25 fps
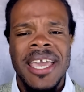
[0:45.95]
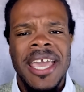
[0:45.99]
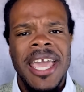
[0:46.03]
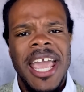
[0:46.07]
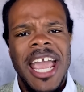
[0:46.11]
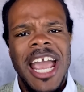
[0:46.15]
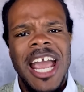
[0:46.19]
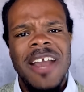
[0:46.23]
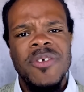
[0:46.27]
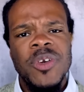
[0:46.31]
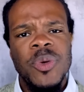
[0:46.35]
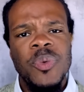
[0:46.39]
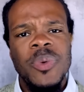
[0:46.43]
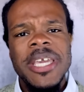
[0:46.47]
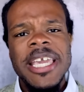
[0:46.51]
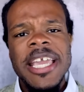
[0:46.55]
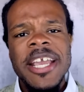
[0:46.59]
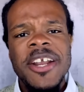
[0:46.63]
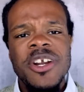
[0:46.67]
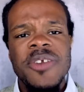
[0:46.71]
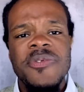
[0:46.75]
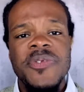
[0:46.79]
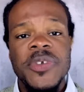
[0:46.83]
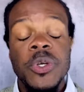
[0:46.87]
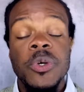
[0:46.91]
after we
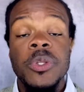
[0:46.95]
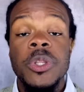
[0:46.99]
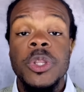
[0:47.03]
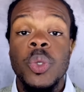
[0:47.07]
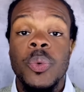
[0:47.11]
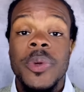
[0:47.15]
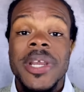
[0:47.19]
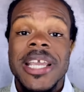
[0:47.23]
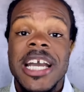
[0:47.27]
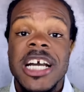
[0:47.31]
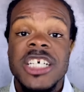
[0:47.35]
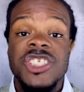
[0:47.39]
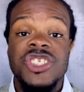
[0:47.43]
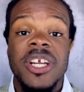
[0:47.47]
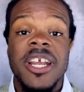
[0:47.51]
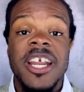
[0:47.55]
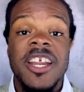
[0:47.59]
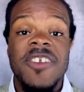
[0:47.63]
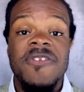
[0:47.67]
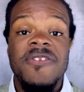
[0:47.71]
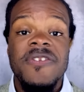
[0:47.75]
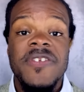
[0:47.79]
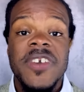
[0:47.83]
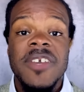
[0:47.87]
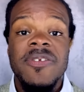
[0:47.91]
interviewed three hundred
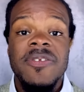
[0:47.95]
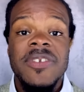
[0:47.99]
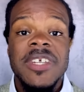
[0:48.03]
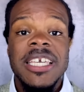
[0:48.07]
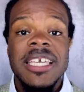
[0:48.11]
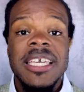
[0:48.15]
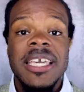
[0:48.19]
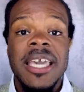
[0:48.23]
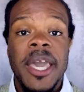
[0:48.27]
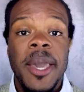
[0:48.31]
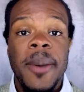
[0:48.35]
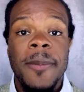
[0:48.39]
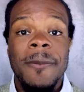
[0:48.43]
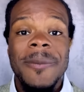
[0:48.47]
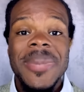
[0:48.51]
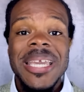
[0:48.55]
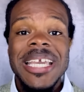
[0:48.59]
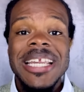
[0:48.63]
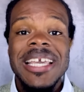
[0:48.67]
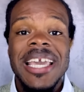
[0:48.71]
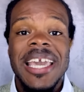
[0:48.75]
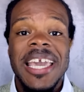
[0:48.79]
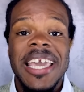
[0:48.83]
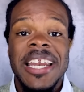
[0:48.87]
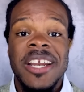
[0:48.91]
fifty media
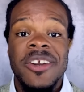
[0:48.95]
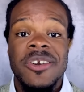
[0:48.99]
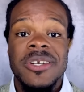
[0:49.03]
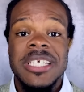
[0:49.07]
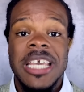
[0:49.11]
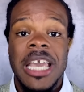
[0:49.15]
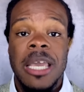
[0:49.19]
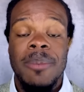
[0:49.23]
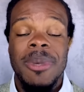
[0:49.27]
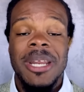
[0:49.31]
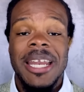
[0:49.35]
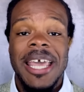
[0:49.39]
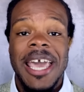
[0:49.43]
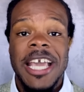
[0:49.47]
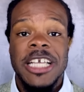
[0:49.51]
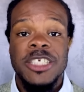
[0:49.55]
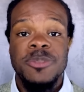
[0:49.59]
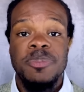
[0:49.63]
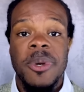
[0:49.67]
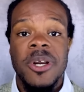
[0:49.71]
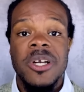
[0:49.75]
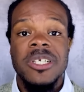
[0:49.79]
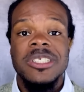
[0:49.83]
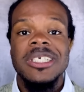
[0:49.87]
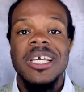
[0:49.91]
and entertainment
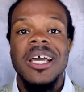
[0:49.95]
experts